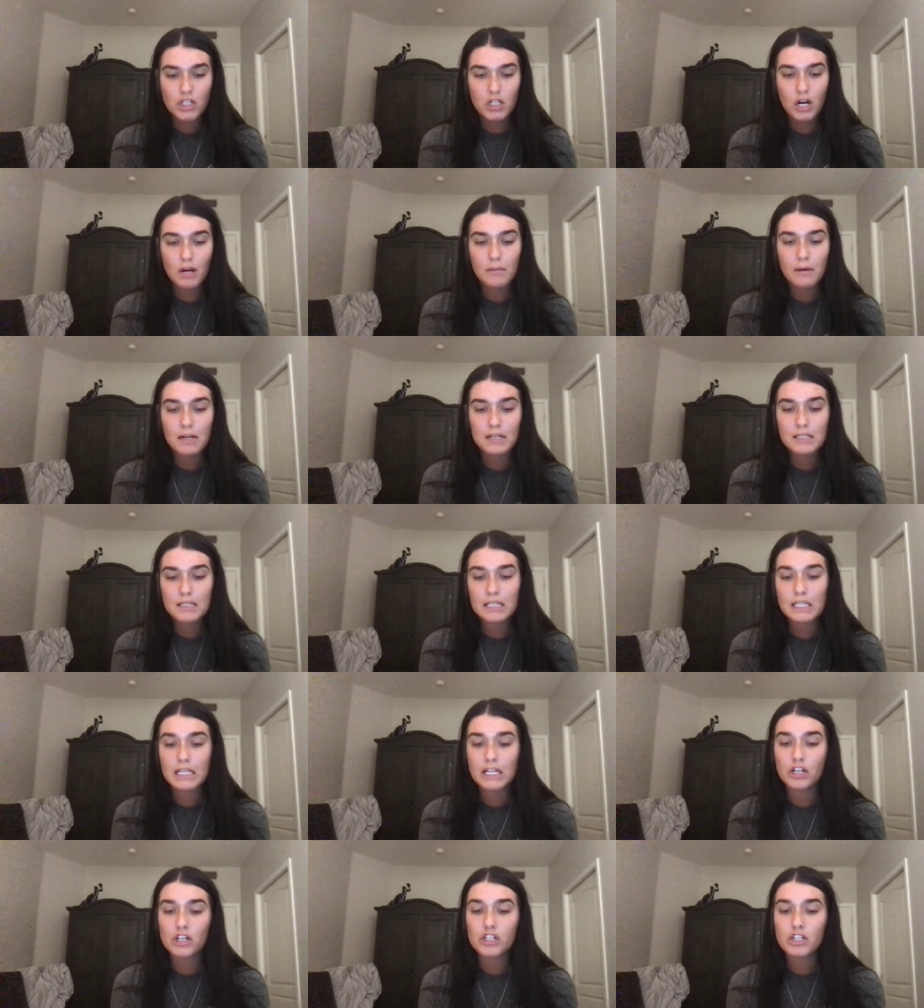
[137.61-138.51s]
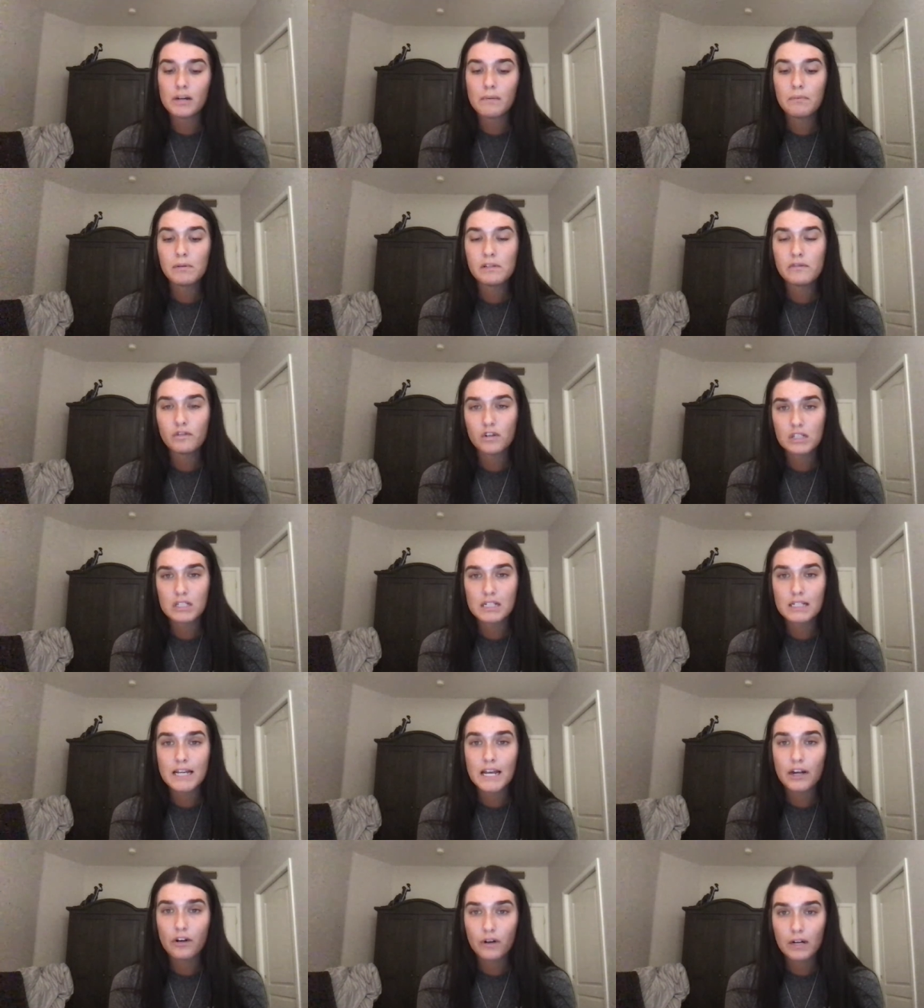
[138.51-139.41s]
Starbucks leadership was forced to
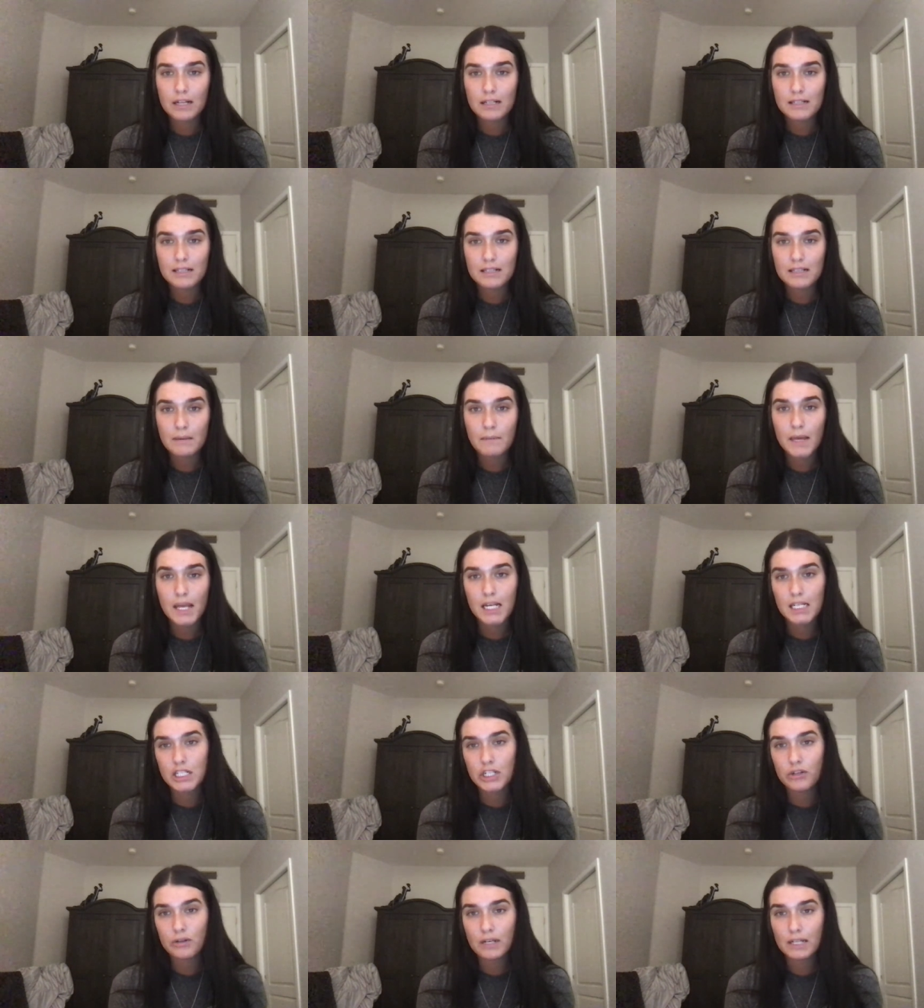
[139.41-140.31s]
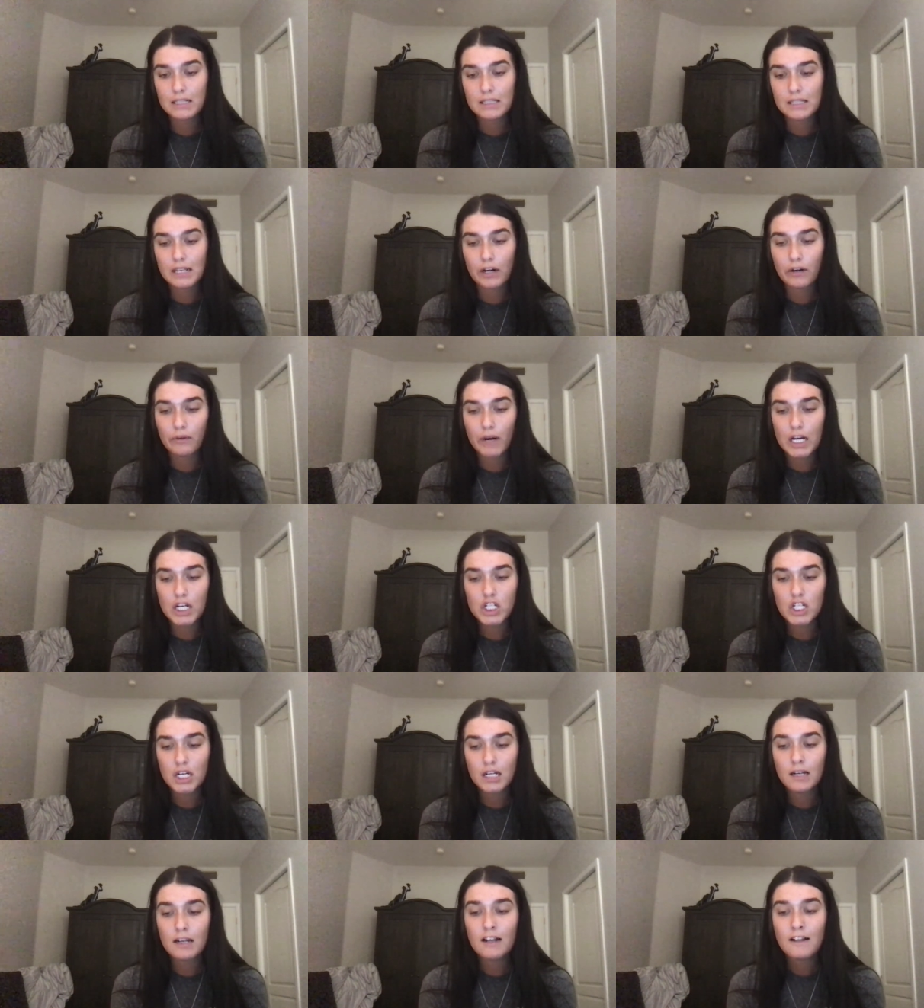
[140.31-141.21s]
take criticism into
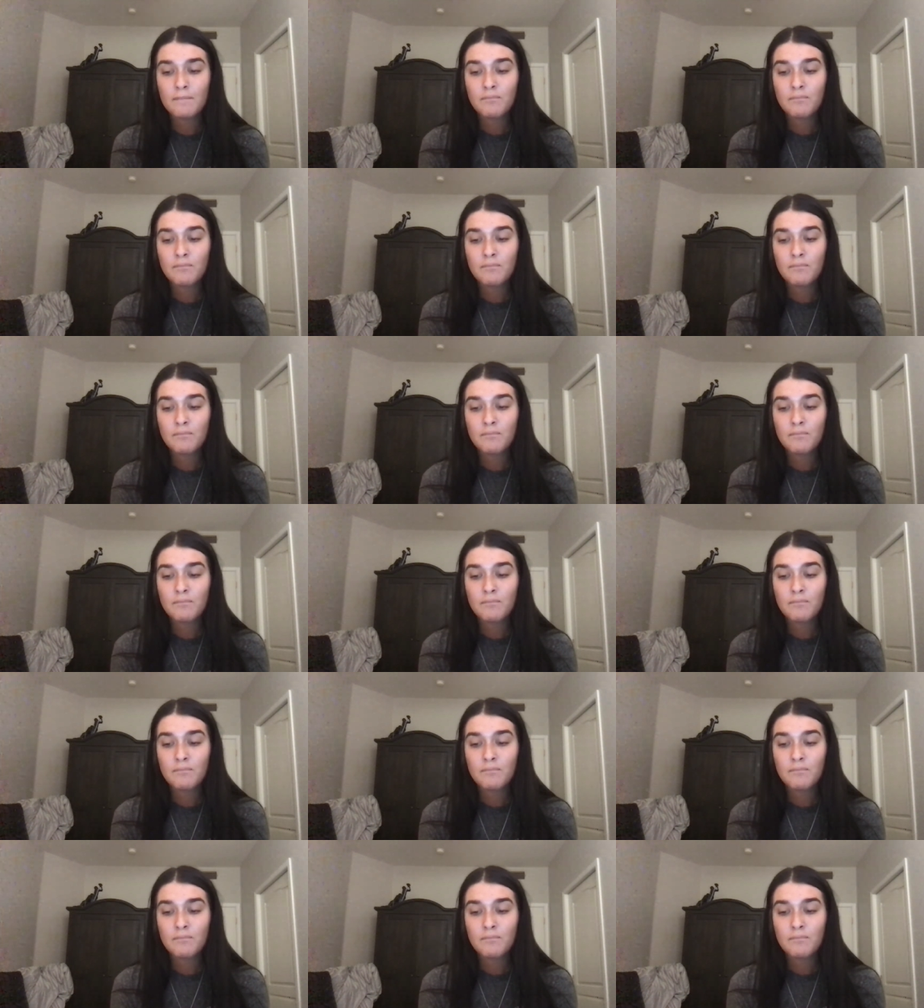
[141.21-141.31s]
consideration